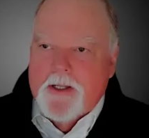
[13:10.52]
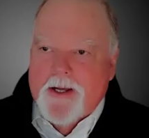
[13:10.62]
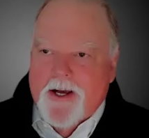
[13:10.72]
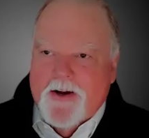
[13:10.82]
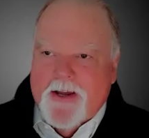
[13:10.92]

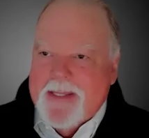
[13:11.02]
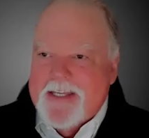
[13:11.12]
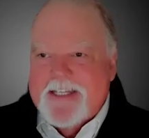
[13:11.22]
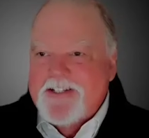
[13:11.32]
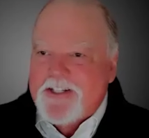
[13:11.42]
Right. Okay.
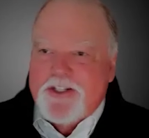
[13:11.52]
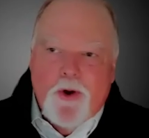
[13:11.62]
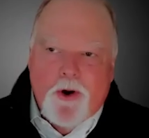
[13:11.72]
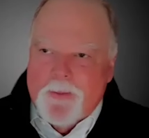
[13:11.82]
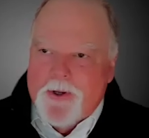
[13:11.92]
This That's is just right.
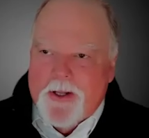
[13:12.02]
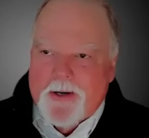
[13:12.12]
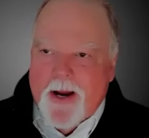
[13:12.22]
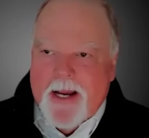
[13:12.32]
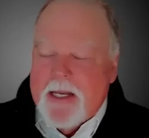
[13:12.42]
normal,
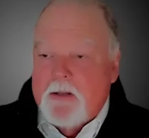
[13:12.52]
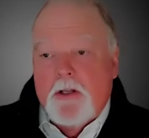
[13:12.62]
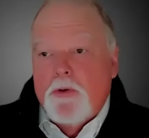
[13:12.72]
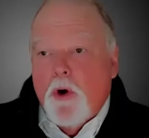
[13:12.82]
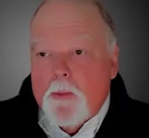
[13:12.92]
right? right?
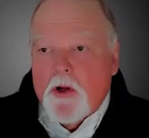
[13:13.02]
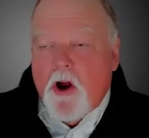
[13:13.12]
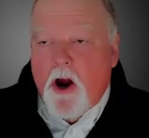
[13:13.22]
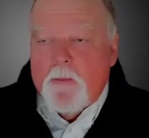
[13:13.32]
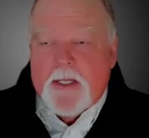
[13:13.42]
The normal
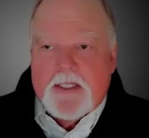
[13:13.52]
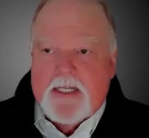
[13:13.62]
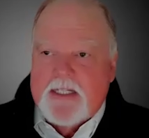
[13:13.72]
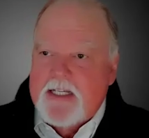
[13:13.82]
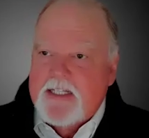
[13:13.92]
car
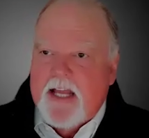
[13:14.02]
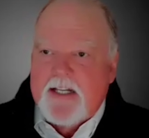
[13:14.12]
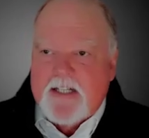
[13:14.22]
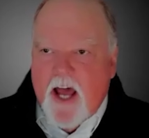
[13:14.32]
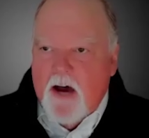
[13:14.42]
business is
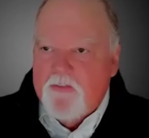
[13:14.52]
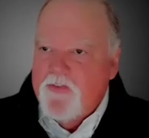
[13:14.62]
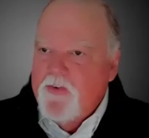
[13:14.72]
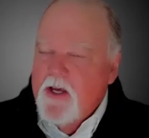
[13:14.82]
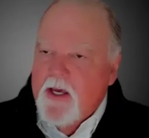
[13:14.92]
that
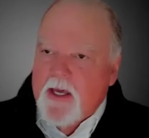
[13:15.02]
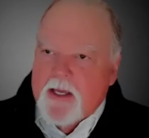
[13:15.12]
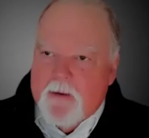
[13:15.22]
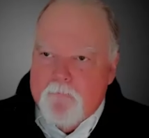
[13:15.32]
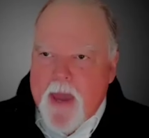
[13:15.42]
tough,
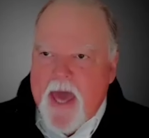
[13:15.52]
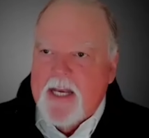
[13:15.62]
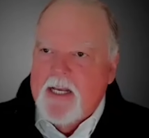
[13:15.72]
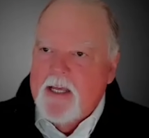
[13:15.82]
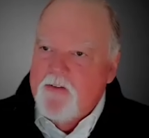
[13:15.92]

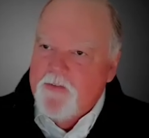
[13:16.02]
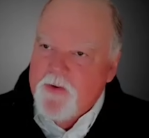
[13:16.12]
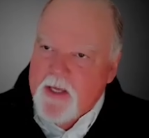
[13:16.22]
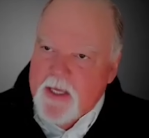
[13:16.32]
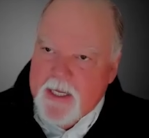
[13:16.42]
competitive.
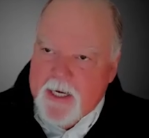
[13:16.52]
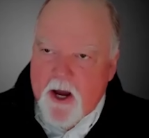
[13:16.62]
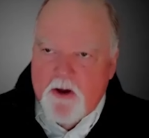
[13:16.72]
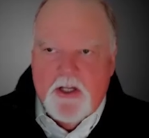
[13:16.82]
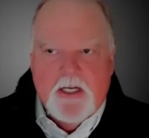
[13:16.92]
You
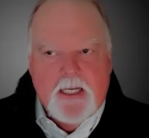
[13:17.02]
know, you